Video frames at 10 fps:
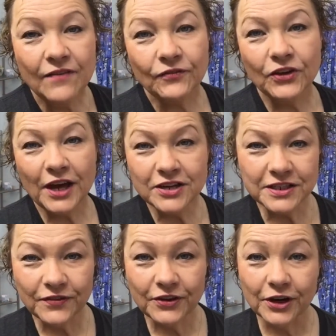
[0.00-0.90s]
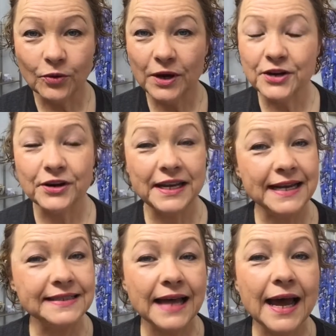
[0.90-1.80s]
For those of you that are wondering,
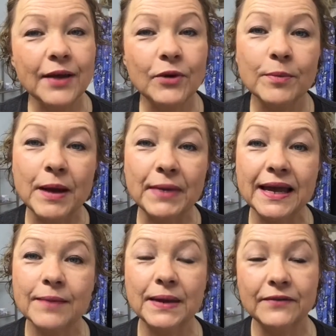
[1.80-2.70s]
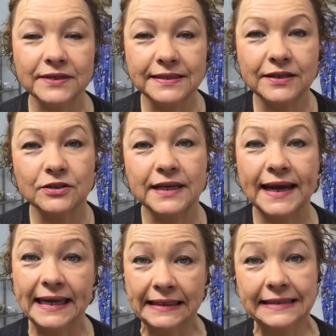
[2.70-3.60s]
yes, I wear my makeup every single
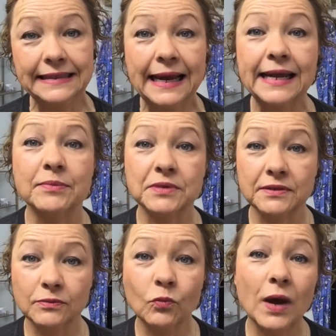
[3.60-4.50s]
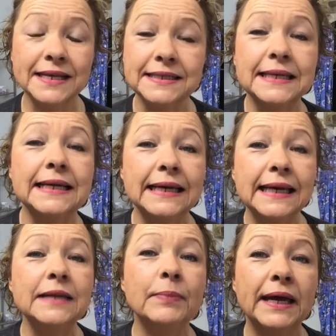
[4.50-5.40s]
day unless I am way sick
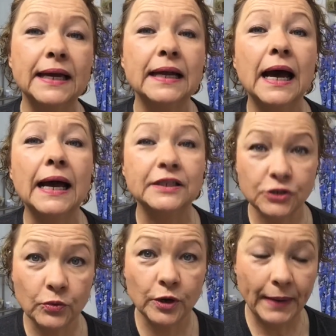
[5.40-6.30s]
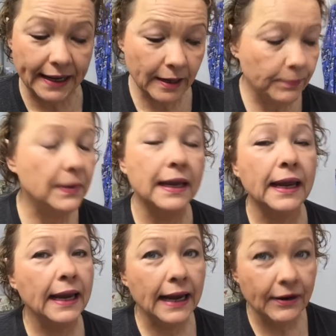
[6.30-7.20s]
in bed. I do wear makeup
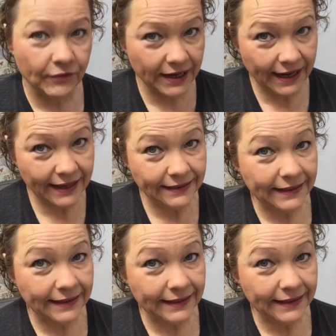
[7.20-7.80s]
every day.